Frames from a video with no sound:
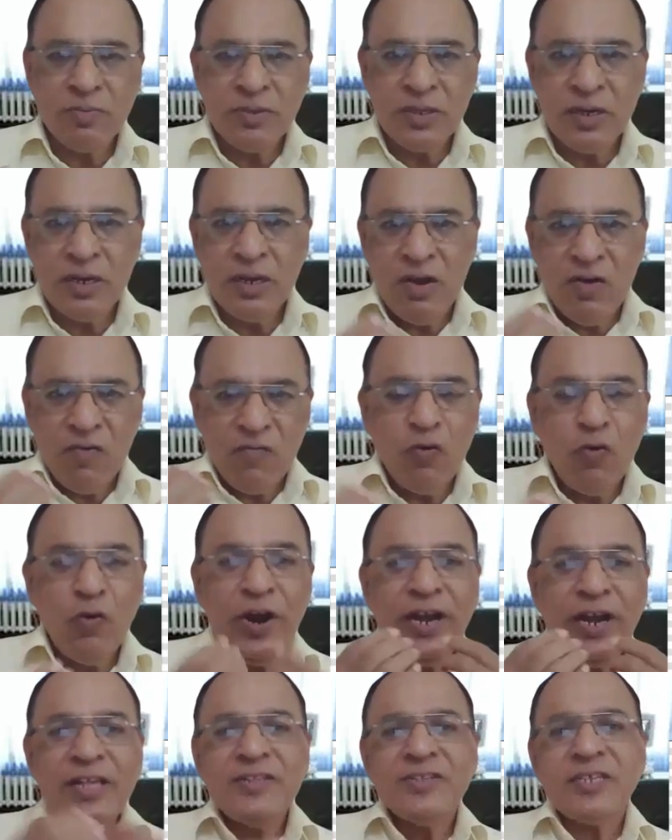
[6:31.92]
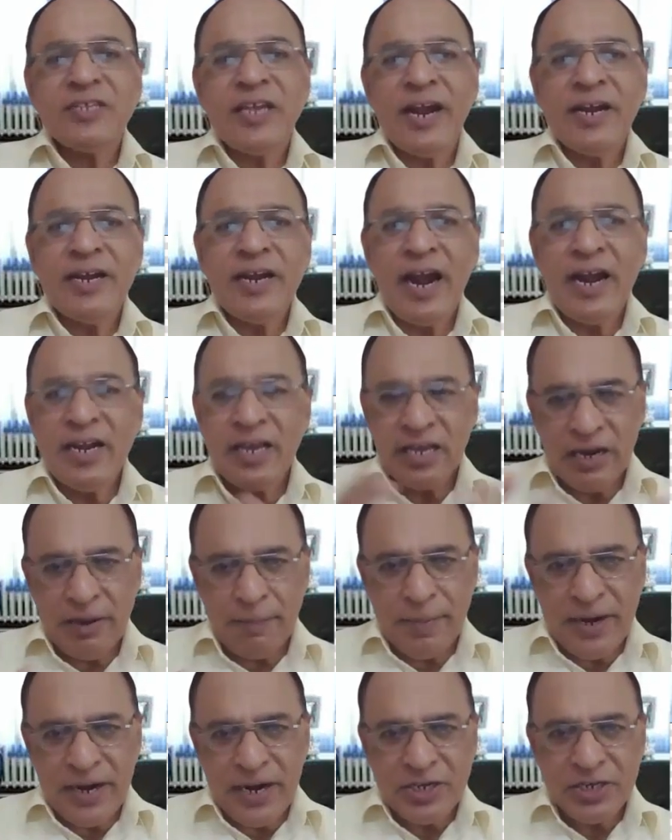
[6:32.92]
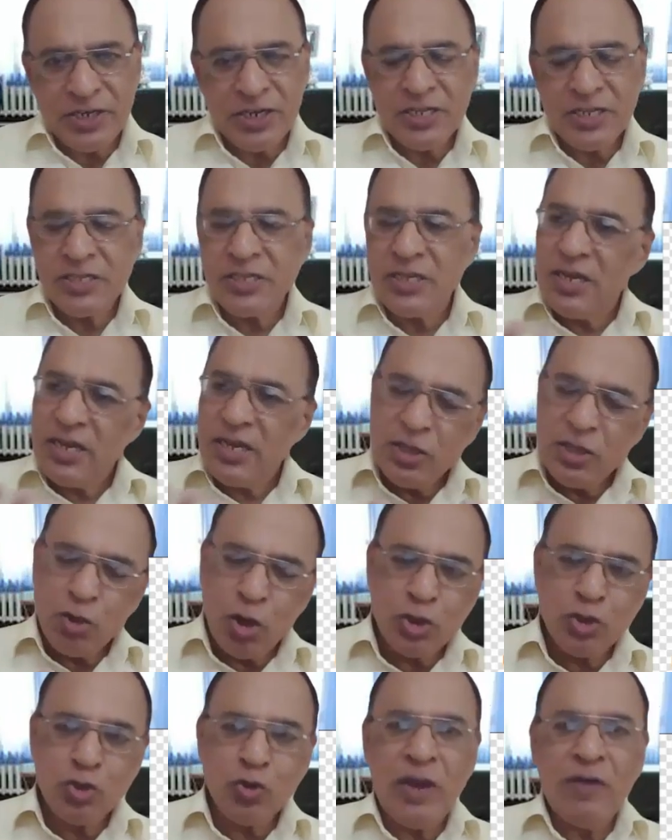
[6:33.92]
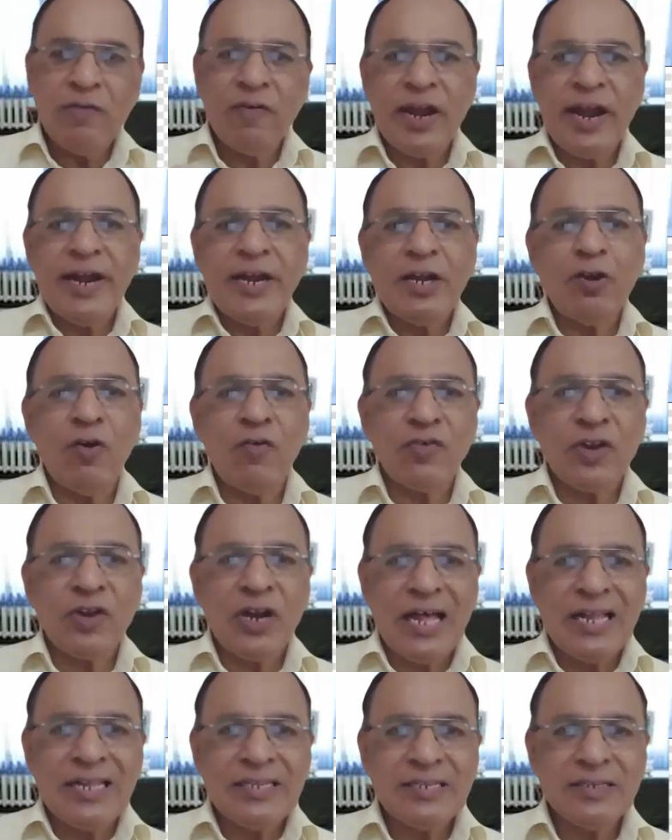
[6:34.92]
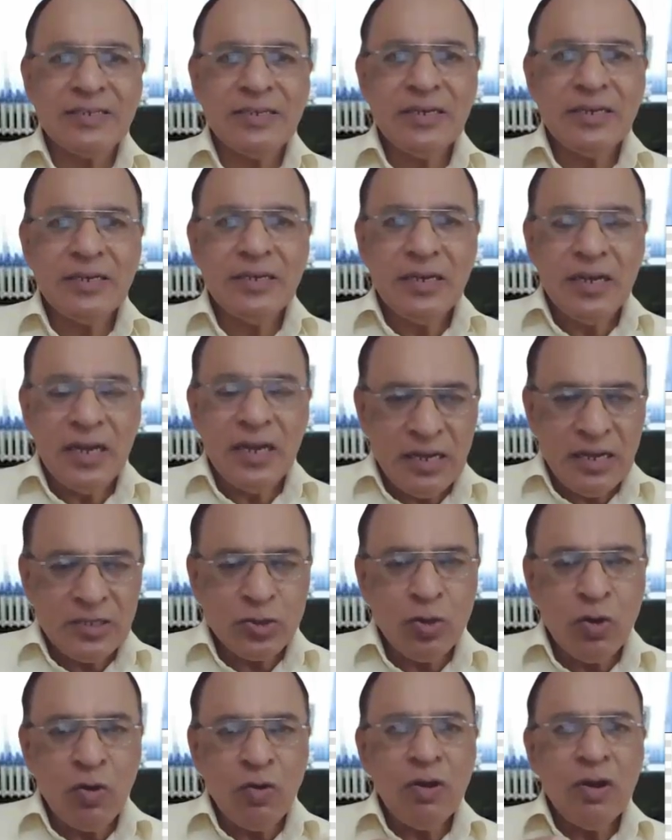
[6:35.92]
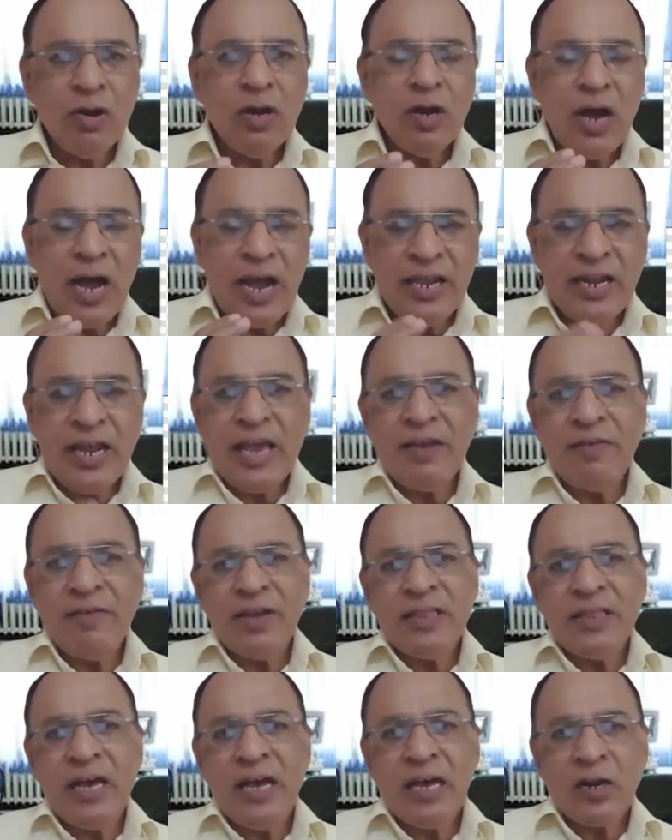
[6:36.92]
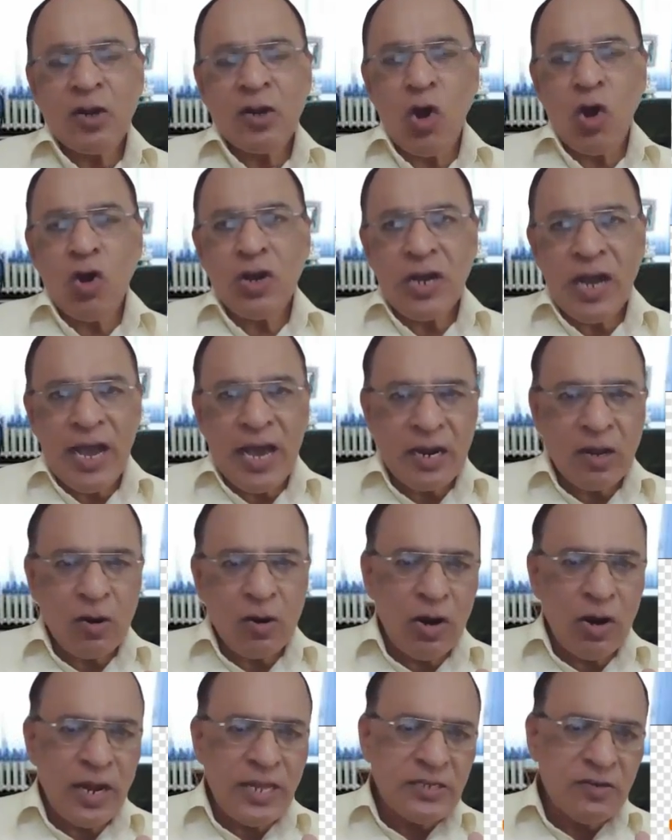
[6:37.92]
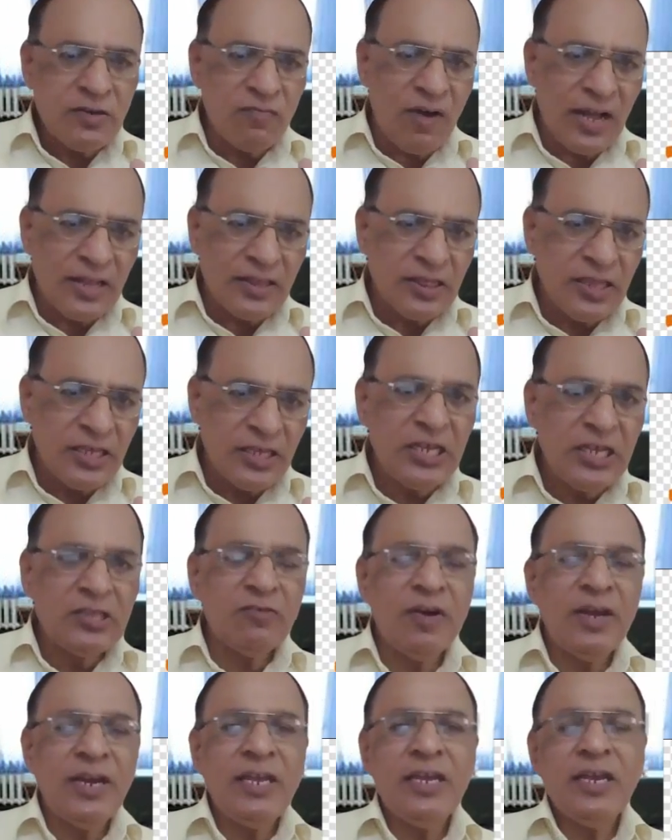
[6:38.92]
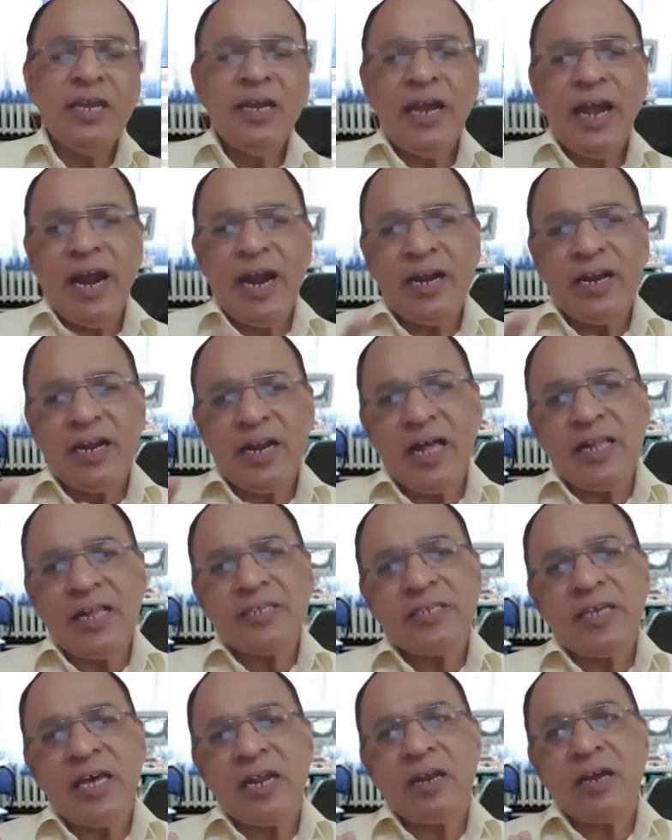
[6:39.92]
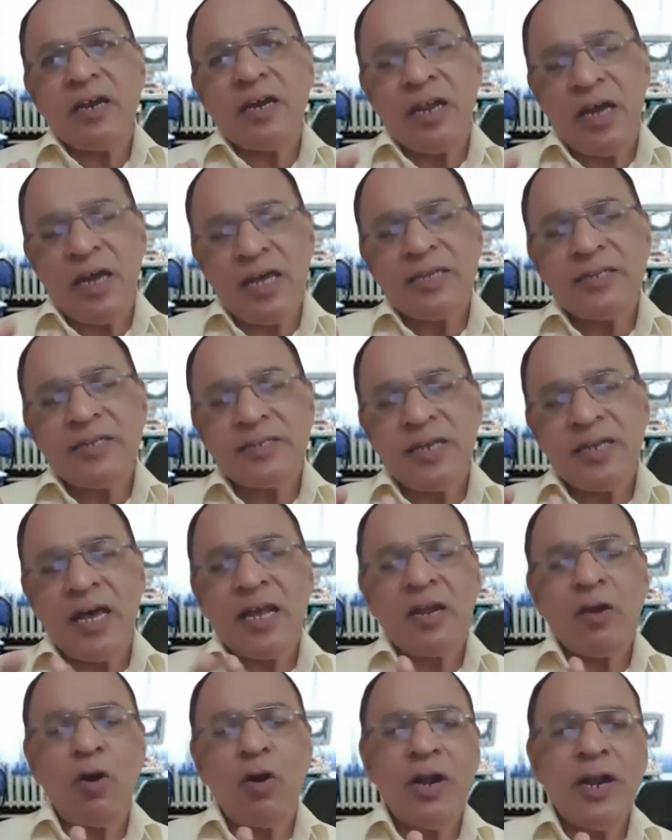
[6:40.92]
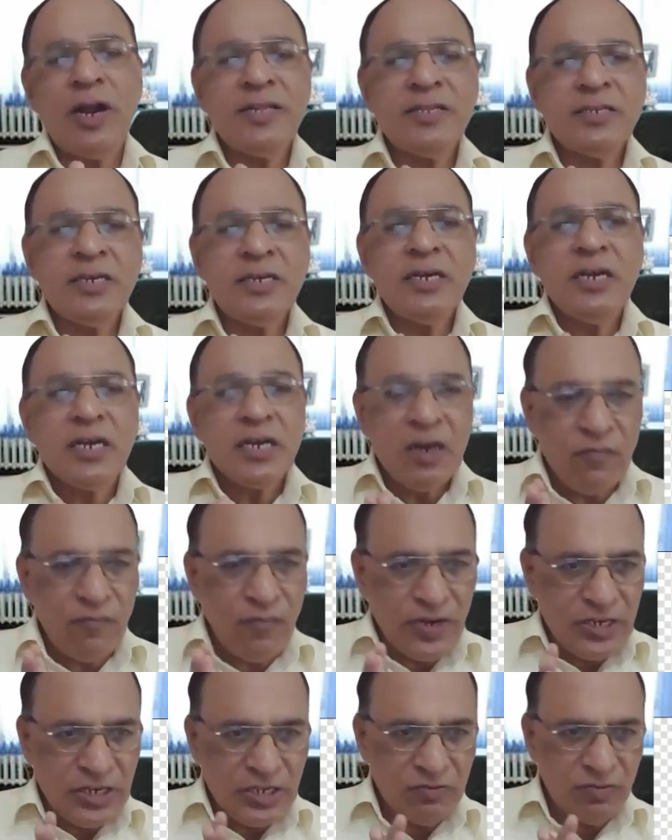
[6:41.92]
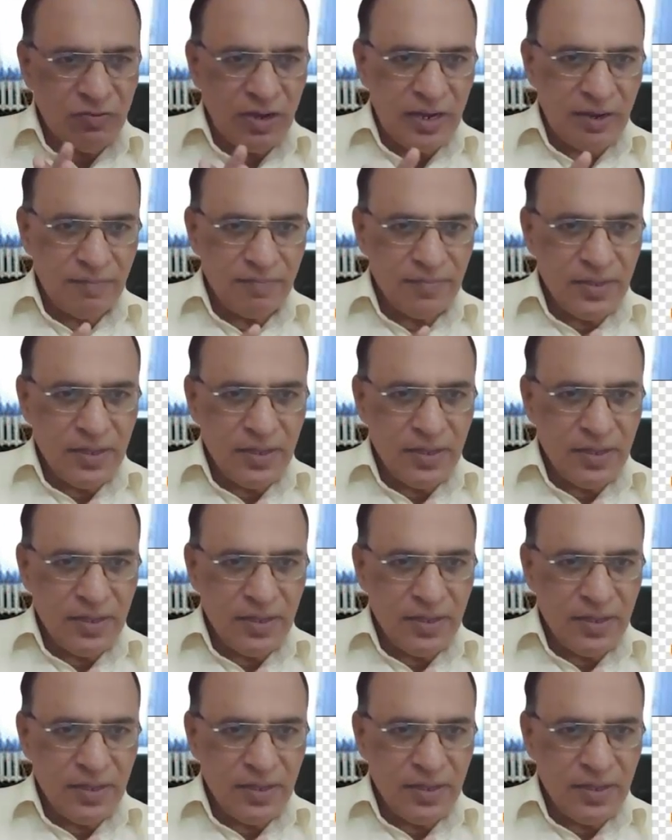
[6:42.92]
of the fluid inside, and the crepitations is also a variety of RAS. So in Ayurveda, rhonchi are called as a Vataja Dhvani and RAS are called as a Kafaja Dhvani.